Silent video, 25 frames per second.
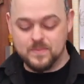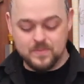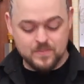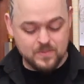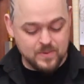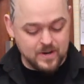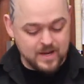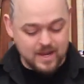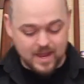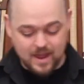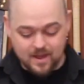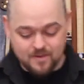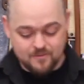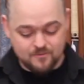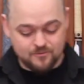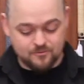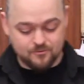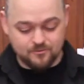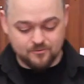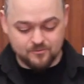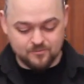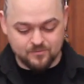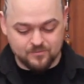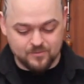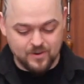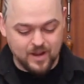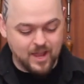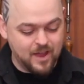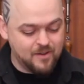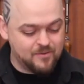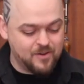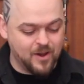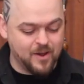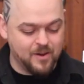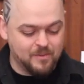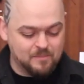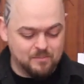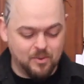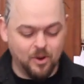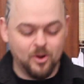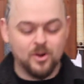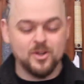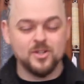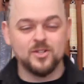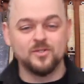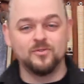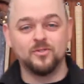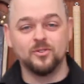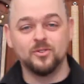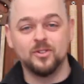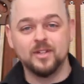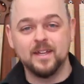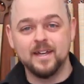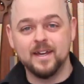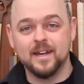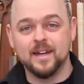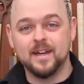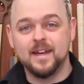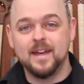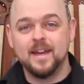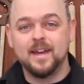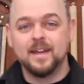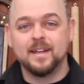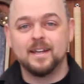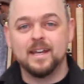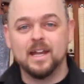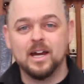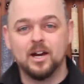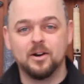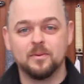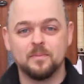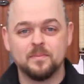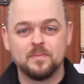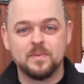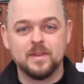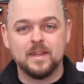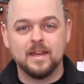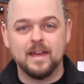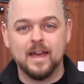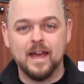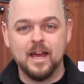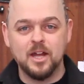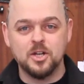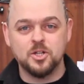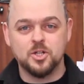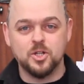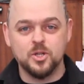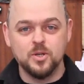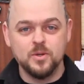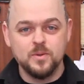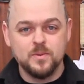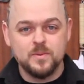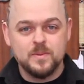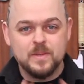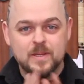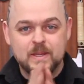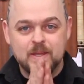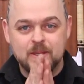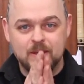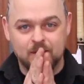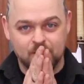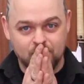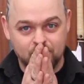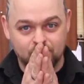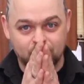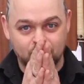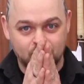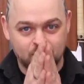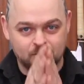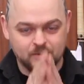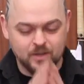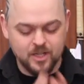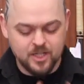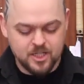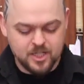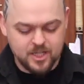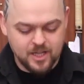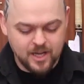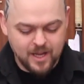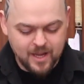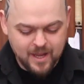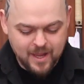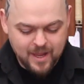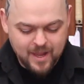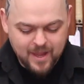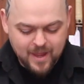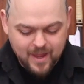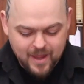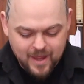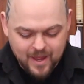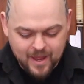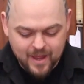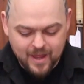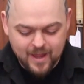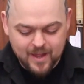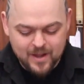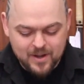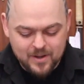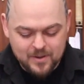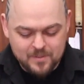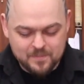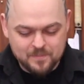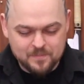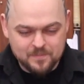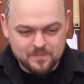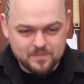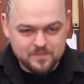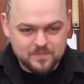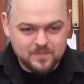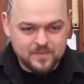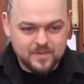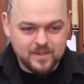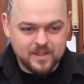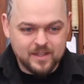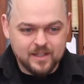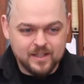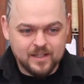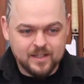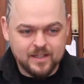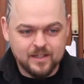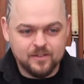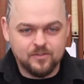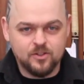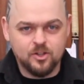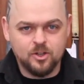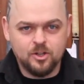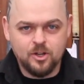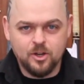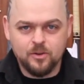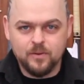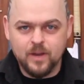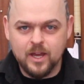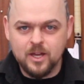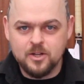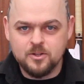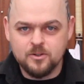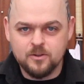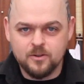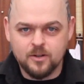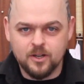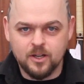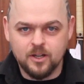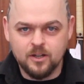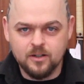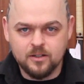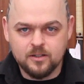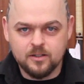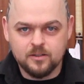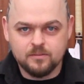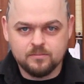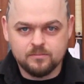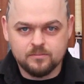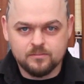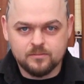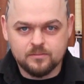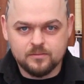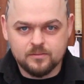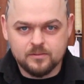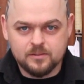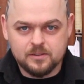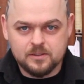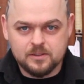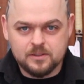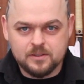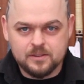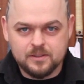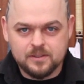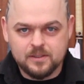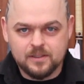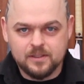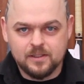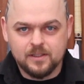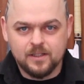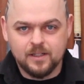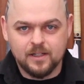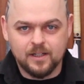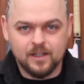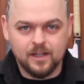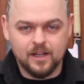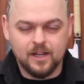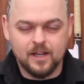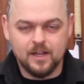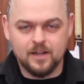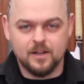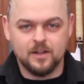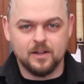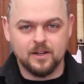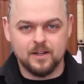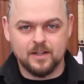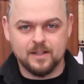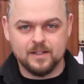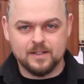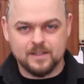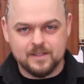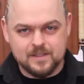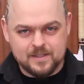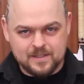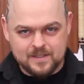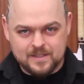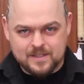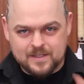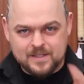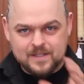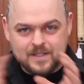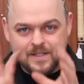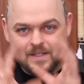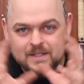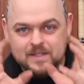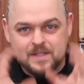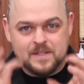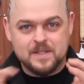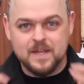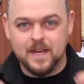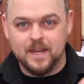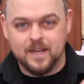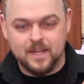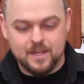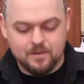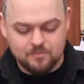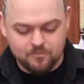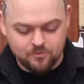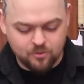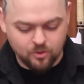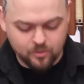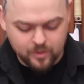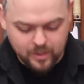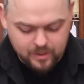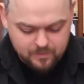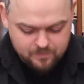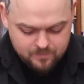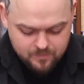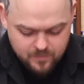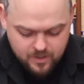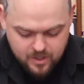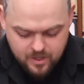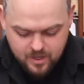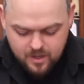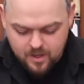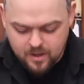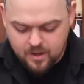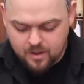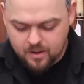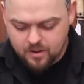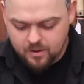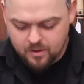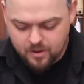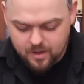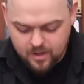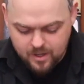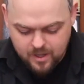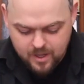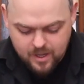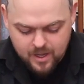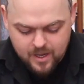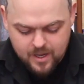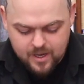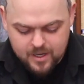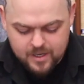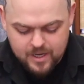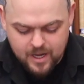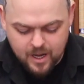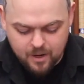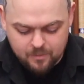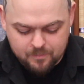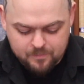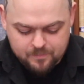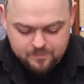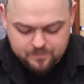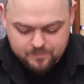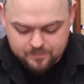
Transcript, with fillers: we have we have a box full here. Now, Andrew, thank you very much. Um, if you know Andrew Clark, uh, thank him for me. Now,